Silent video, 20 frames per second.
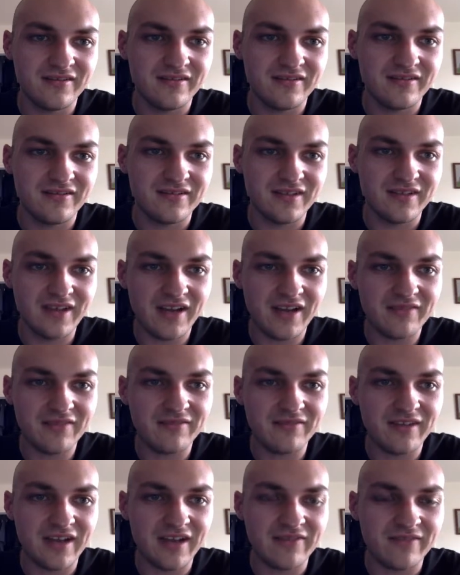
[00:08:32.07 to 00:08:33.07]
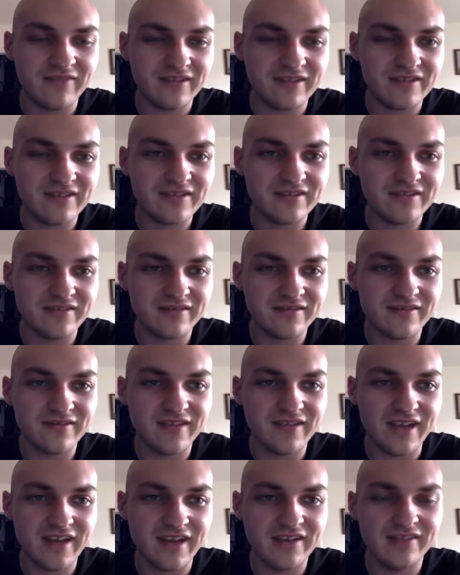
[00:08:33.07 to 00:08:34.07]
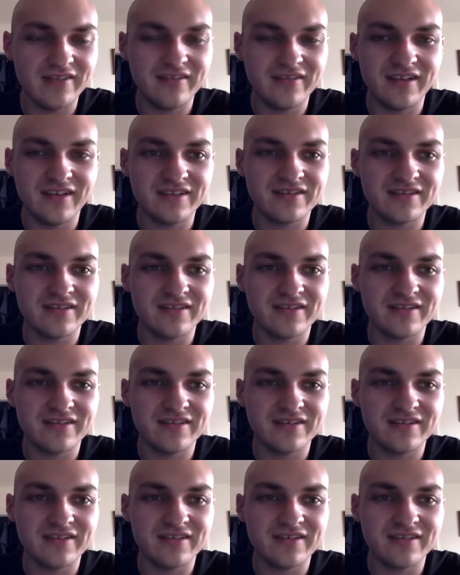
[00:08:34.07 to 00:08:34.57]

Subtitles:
See how that run's still there? That's